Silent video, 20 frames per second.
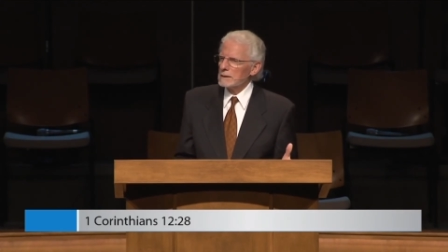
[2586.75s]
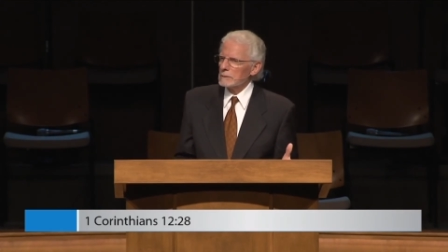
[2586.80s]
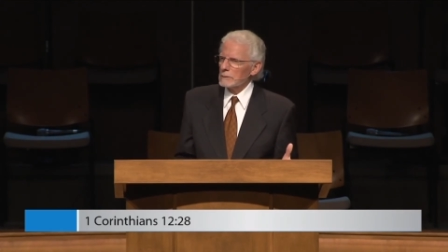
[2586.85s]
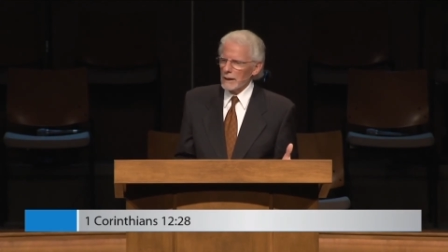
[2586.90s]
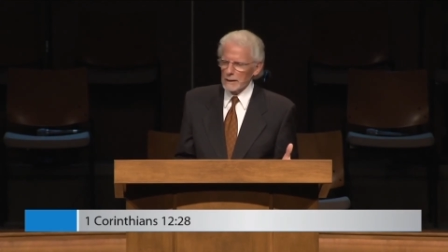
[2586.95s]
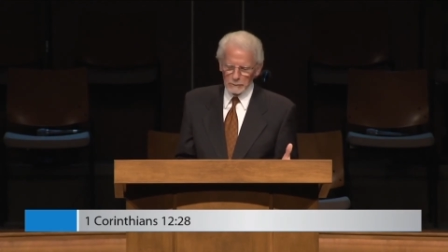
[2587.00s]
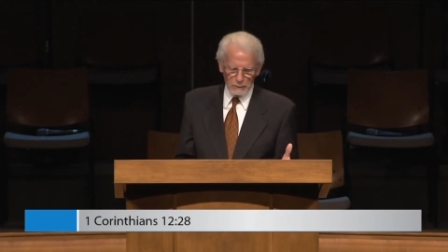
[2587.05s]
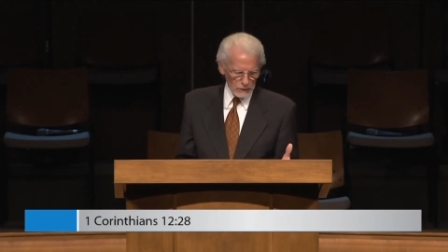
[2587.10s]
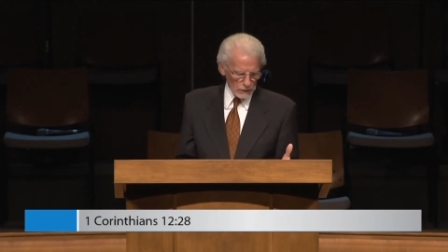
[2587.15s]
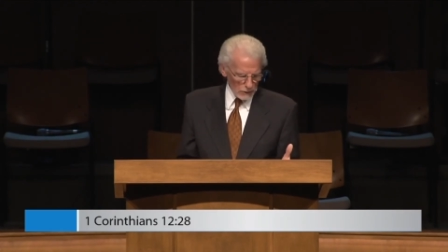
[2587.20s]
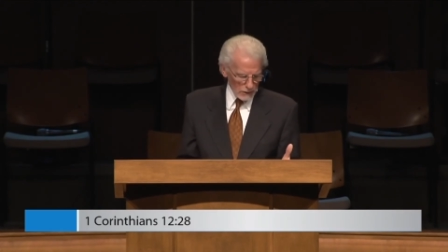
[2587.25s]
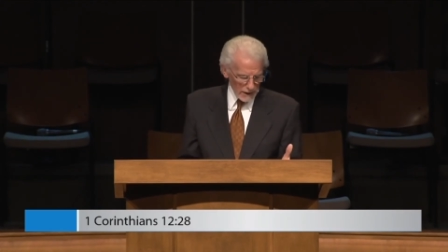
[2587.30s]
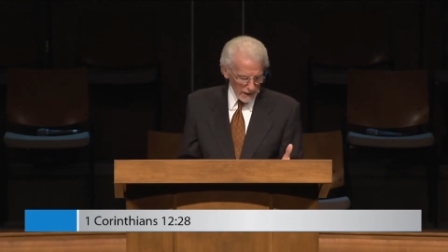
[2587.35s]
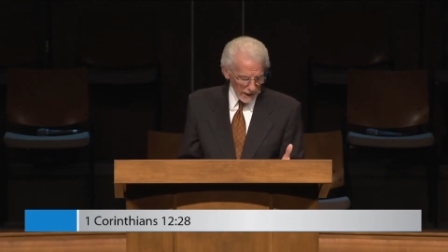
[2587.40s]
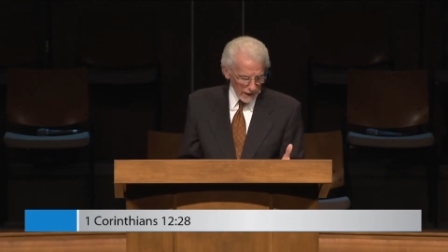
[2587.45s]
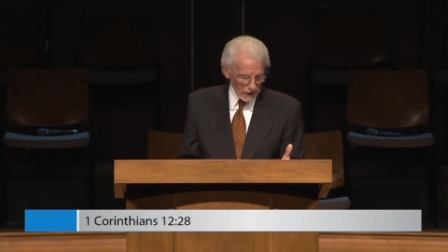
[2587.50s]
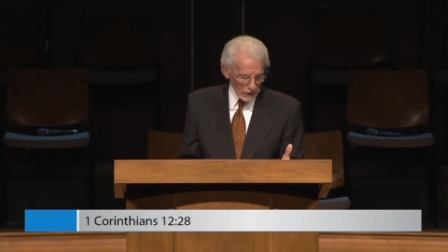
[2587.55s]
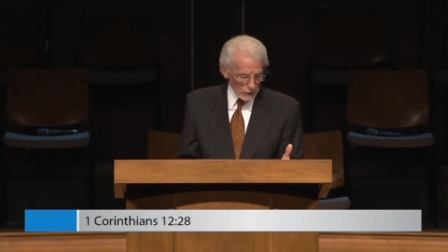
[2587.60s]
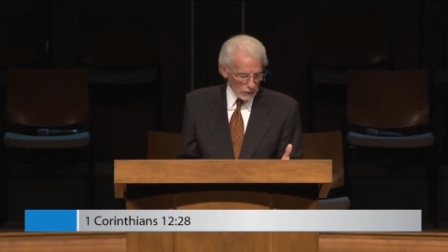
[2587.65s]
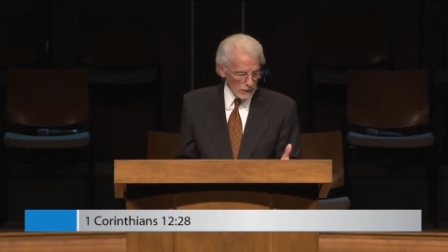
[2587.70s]
Why were you
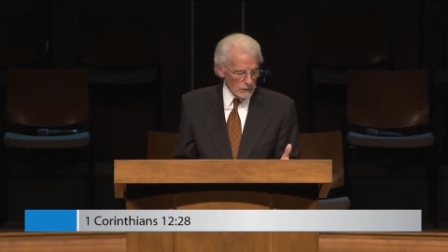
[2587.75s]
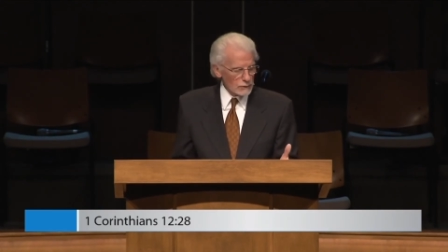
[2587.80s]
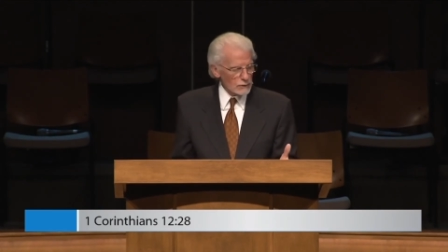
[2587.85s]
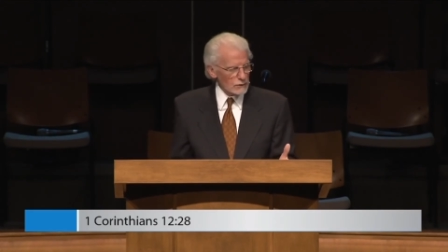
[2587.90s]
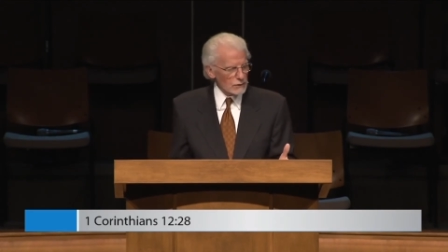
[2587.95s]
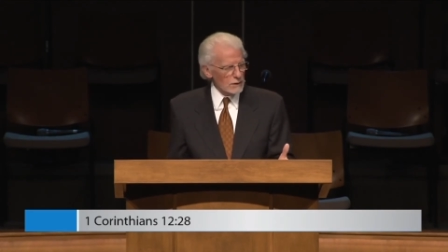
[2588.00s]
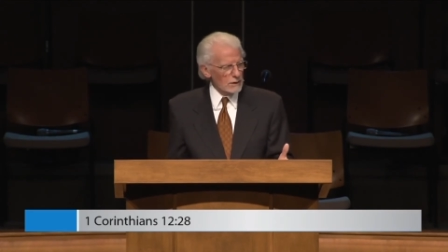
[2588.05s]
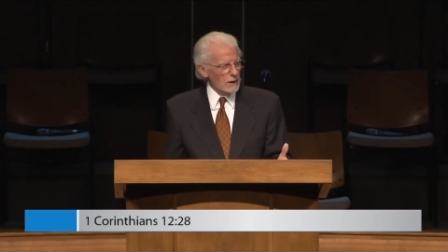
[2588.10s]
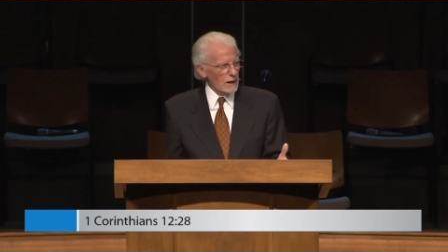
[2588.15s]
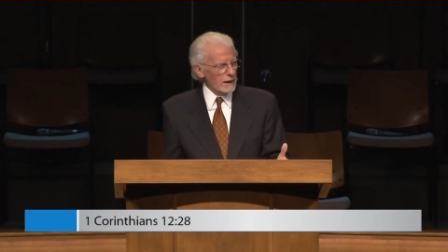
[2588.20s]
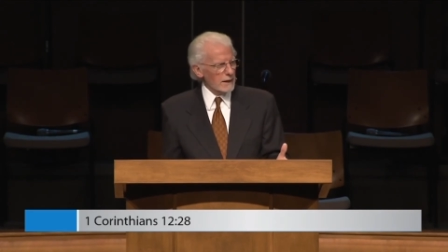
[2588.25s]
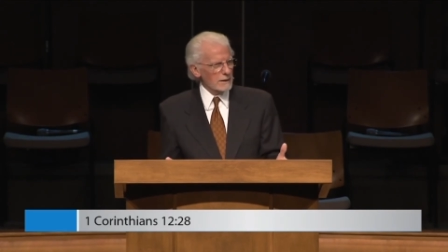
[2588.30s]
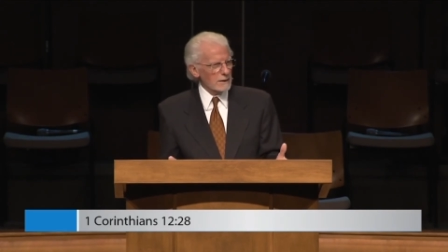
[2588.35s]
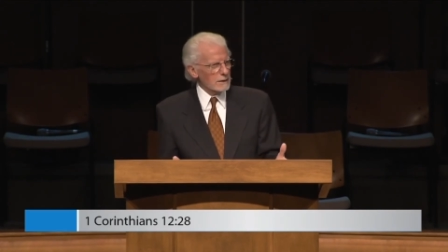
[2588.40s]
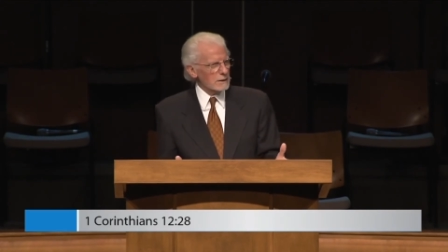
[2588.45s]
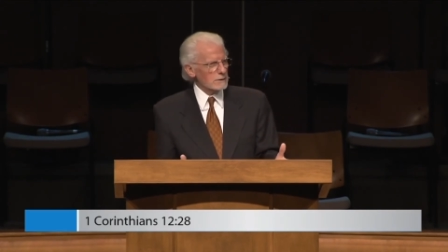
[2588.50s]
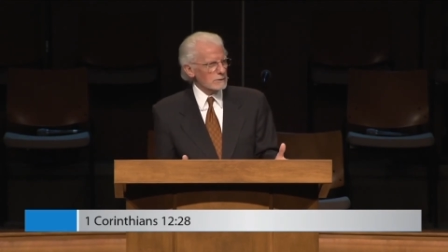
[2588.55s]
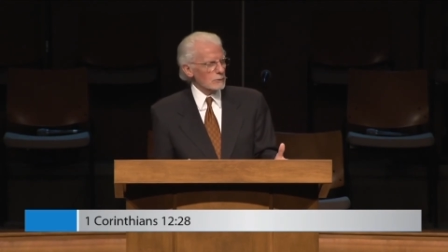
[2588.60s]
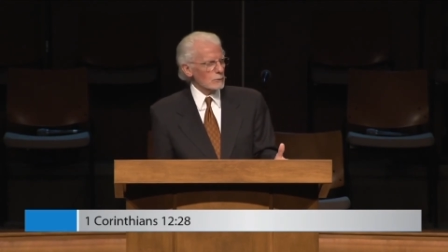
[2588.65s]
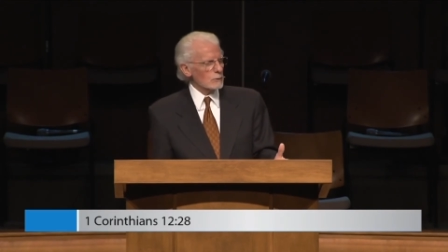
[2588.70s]
careless in
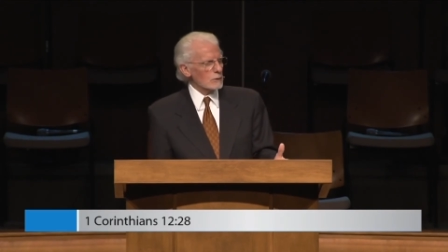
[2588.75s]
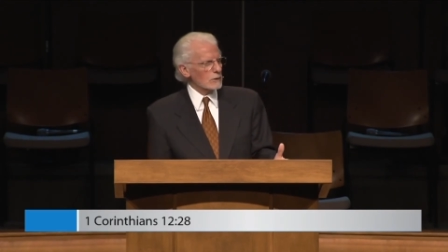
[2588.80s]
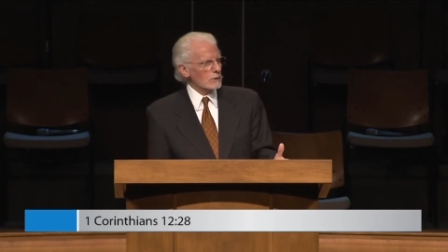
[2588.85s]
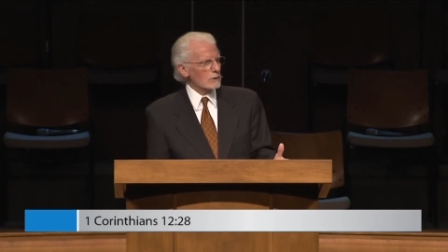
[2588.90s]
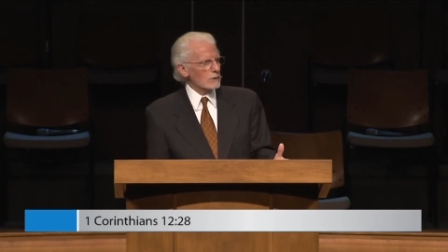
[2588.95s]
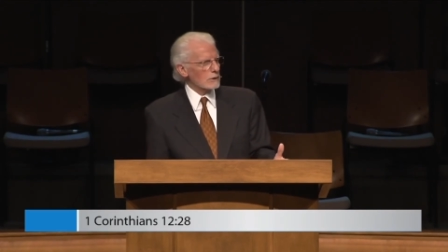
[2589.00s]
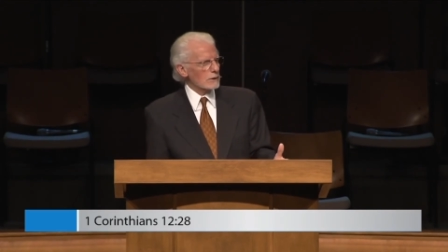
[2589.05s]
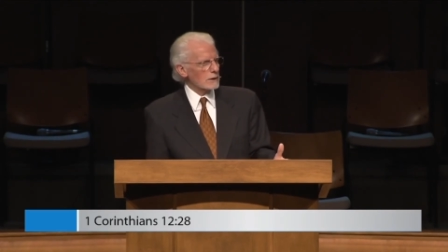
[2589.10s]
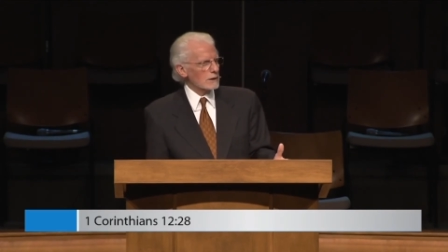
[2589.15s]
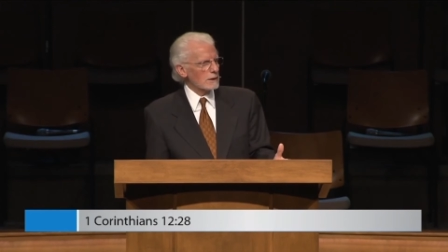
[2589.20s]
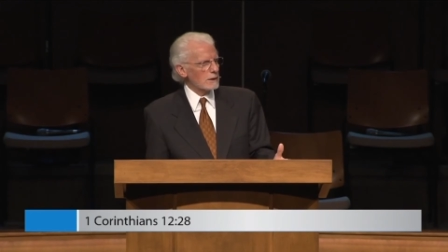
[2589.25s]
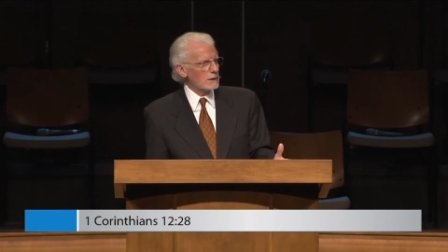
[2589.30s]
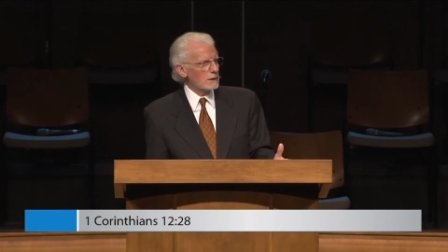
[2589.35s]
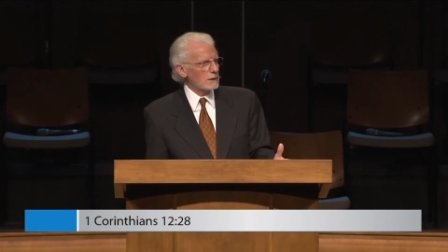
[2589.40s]
handling the word?